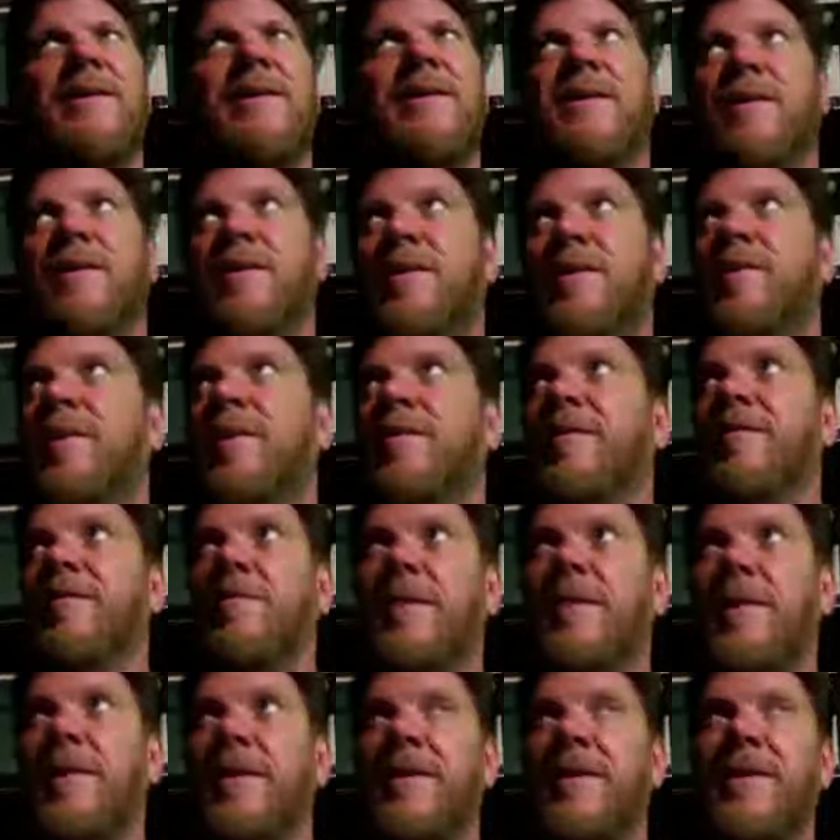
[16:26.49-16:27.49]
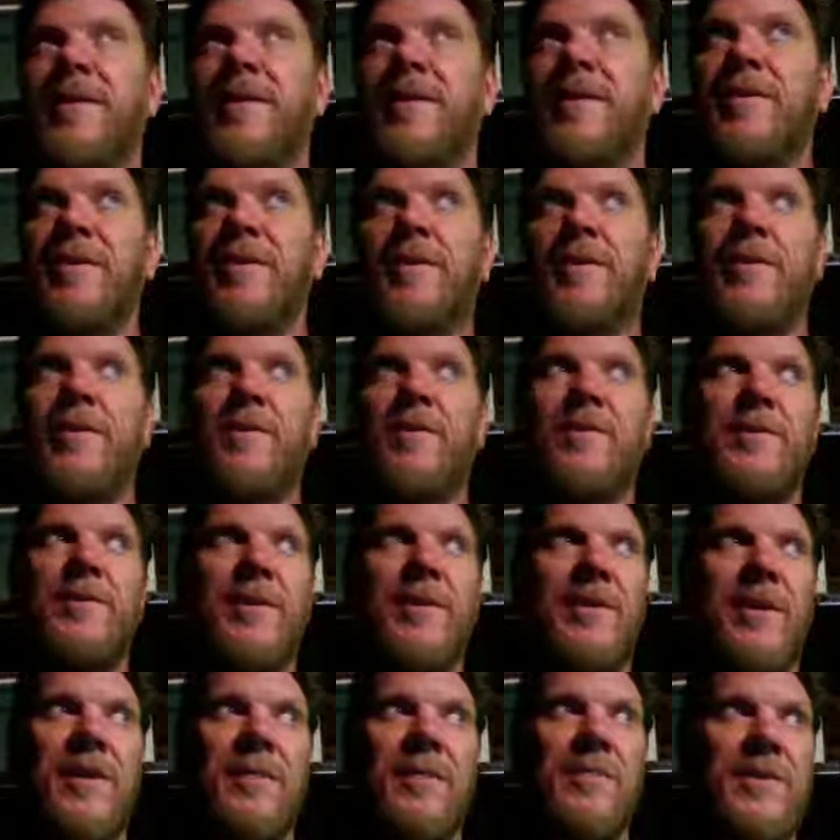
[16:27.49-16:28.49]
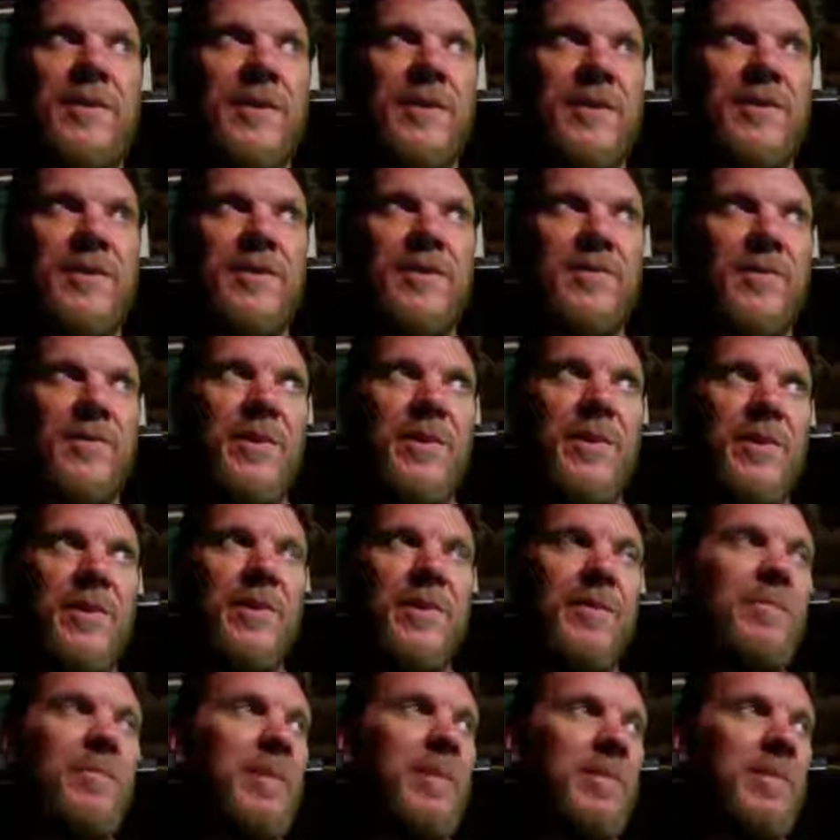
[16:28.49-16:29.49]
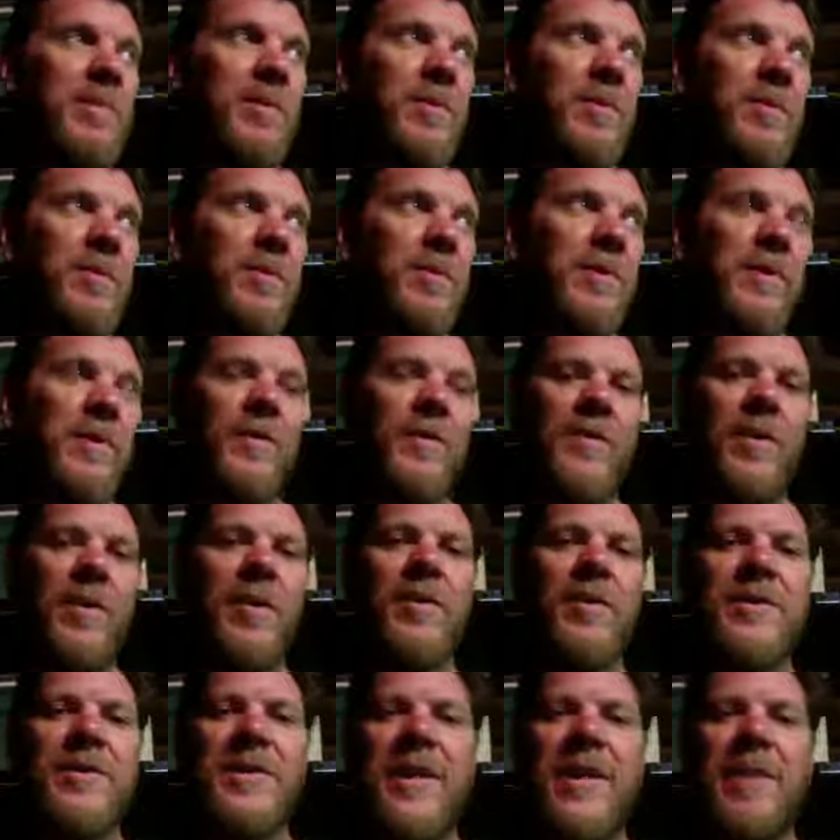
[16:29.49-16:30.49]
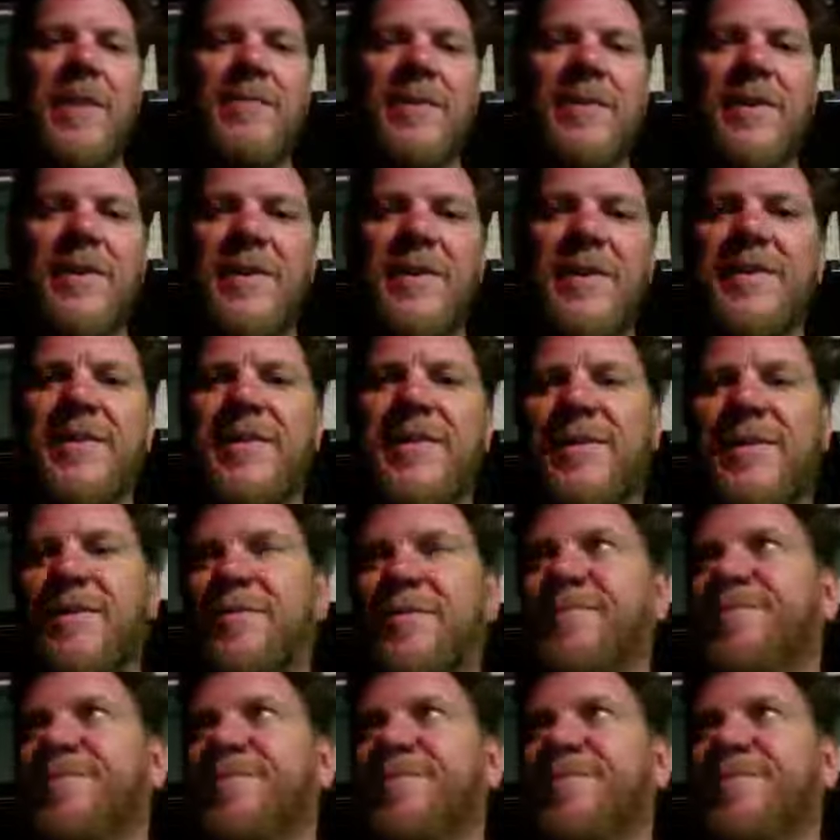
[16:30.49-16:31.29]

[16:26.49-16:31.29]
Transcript: You know, everybody knows that climate change is real. People, there are skeptics,